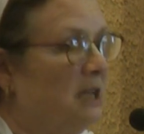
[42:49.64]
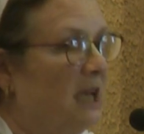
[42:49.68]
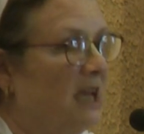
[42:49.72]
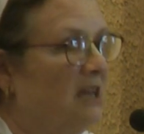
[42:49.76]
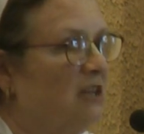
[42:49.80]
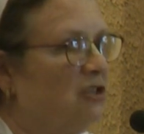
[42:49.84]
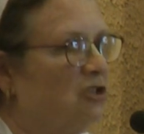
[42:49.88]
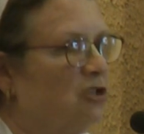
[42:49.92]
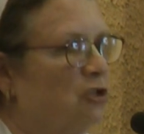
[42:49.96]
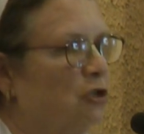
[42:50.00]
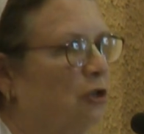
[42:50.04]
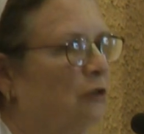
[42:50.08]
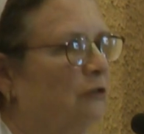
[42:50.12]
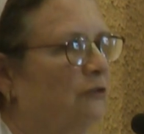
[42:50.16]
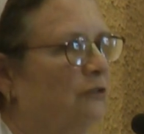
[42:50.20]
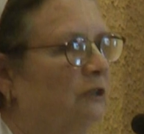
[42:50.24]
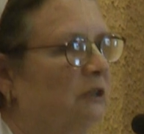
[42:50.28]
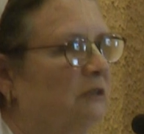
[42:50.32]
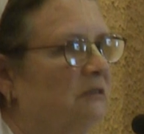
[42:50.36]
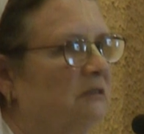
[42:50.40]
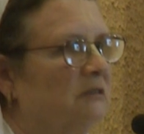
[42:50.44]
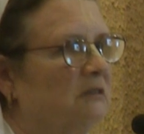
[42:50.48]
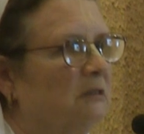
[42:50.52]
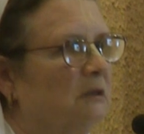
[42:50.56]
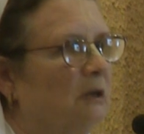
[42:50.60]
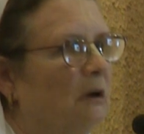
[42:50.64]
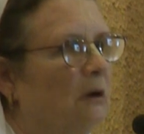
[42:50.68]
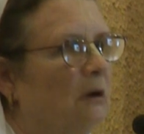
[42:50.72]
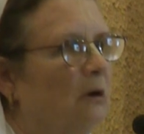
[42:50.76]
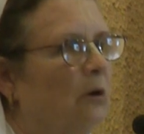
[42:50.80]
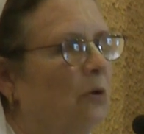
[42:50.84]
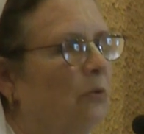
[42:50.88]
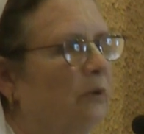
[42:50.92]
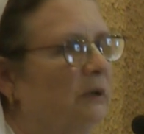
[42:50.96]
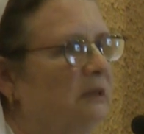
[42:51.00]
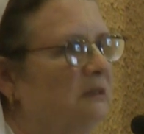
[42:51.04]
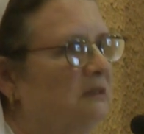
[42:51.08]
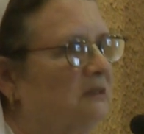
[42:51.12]
service
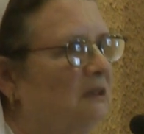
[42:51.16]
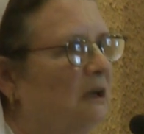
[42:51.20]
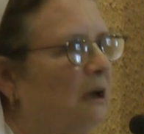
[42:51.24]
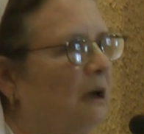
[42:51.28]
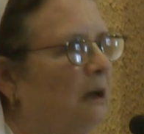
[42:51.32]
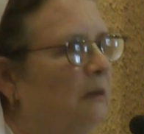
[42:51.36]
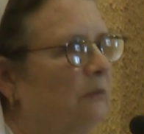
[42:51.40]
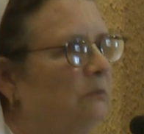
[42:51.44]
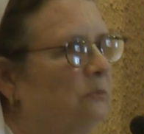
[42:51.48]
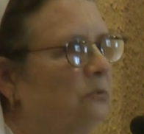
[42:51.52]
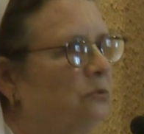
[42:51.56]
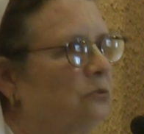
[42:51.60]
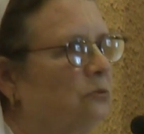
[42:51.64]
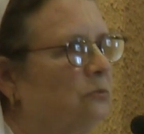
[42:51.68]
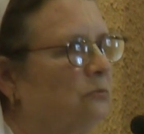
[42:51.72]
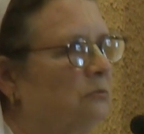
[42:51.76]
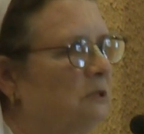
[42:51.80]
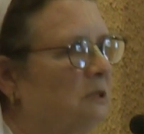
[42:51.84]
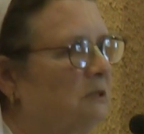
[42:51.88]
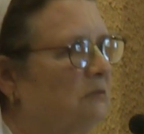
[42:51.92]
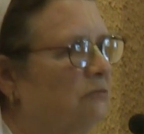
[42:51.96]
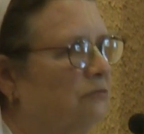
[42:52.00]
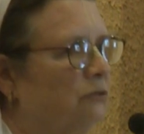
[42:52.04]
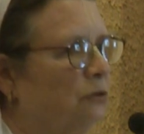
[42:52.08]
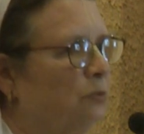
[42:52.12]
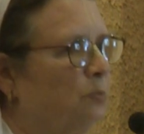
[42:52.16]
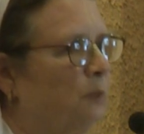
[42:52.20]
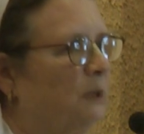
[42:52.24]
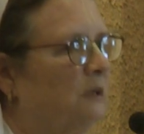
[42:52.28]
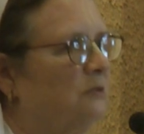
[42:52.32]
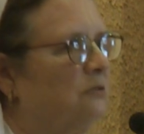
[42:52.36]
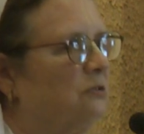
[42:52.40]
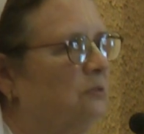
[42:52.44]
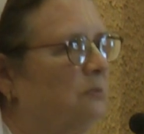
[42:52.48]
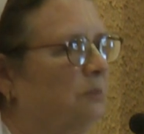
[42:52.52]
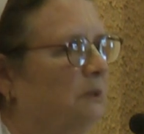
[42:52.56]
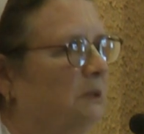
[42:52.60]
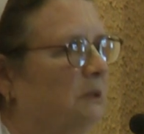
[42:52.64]
always comes with
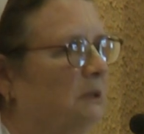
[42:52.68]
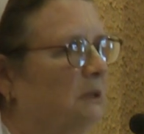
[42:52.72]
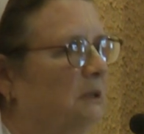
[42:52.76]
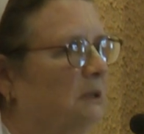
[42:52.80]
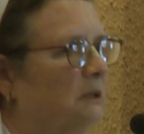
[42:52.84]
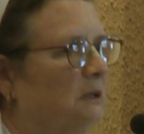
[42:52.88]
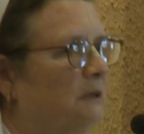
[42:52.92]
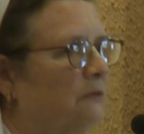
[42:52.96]
responsibility.